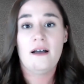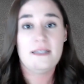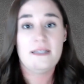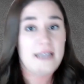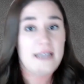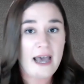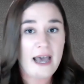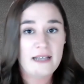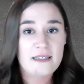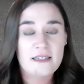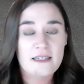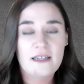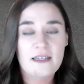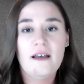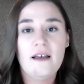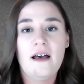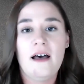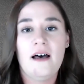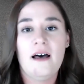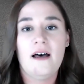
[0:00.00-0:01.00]
on task
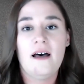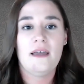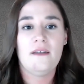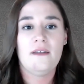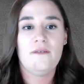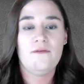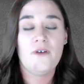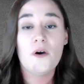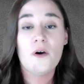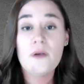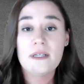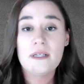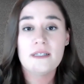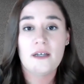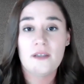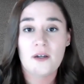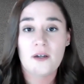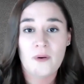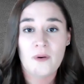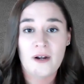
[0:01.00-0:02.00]
and
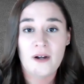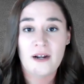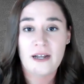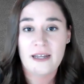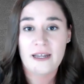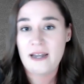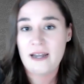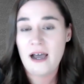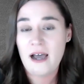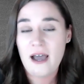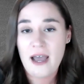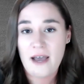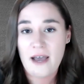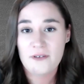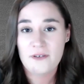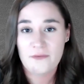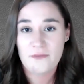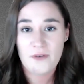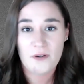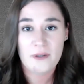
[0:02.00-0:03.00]
focus on their work and not
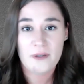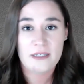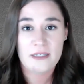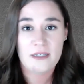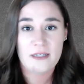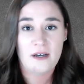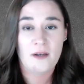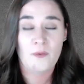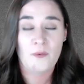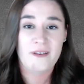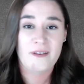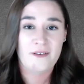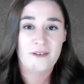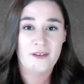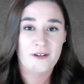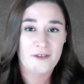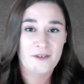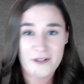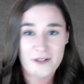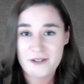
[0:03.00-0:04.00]
have to focus on
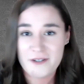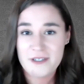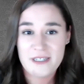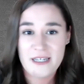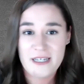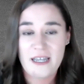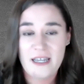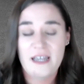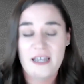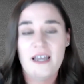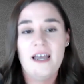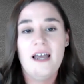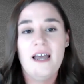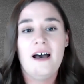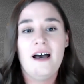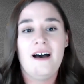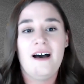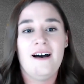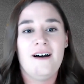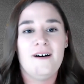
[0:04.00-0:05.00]
whether they're thirsty
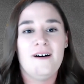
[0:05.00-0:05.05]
